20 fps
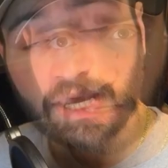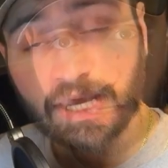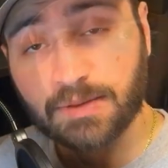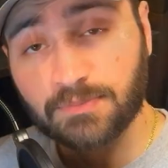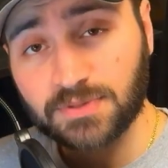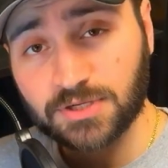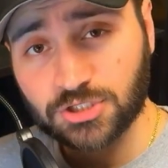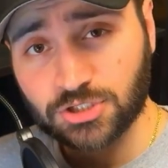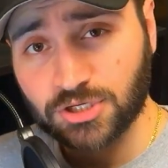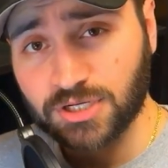
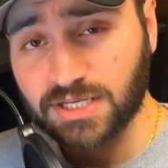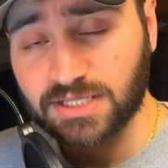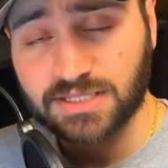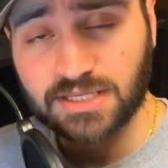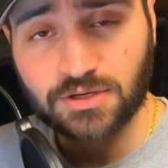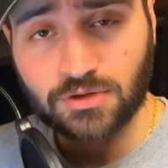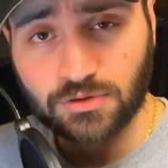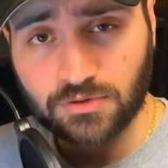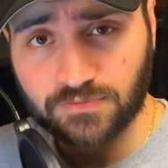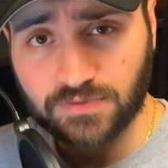And be sure to hit
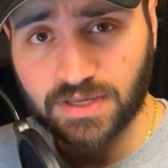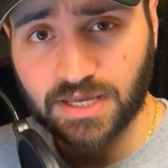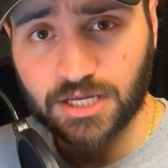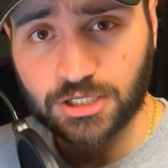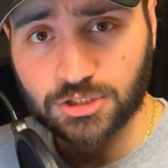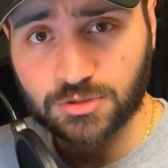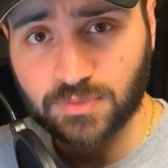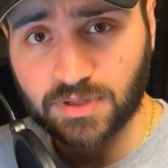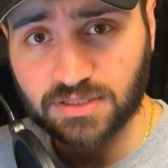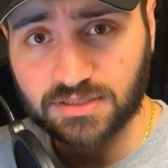that
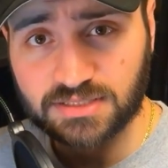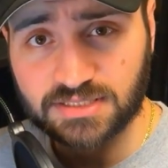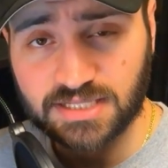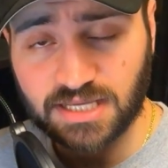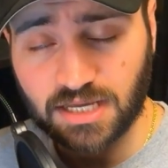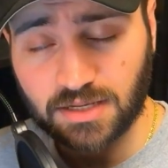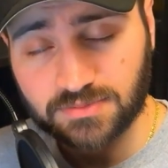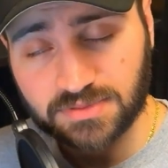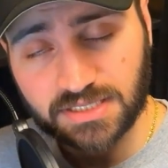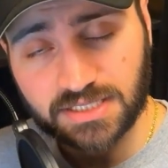notification bell to
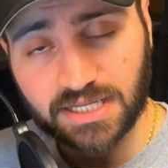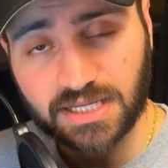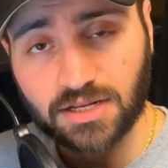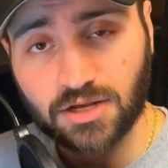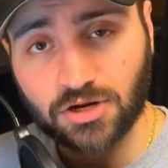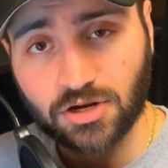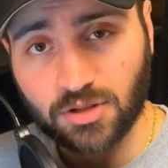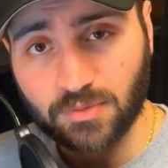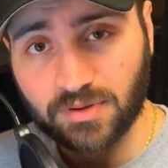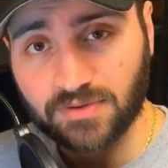stay up to date
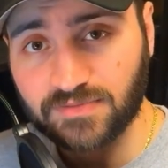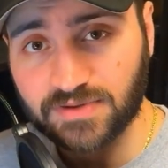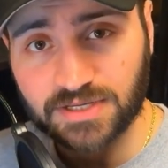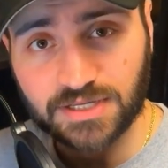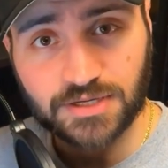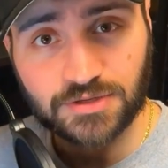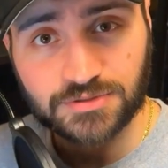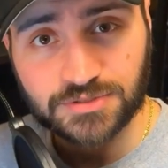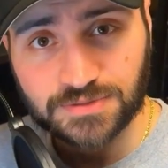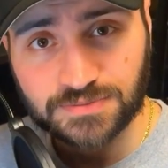on all my
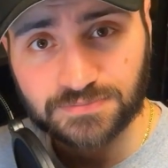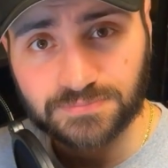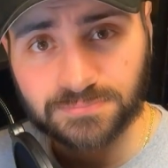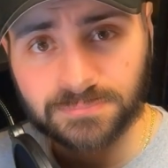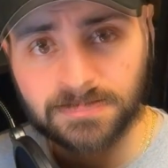videos.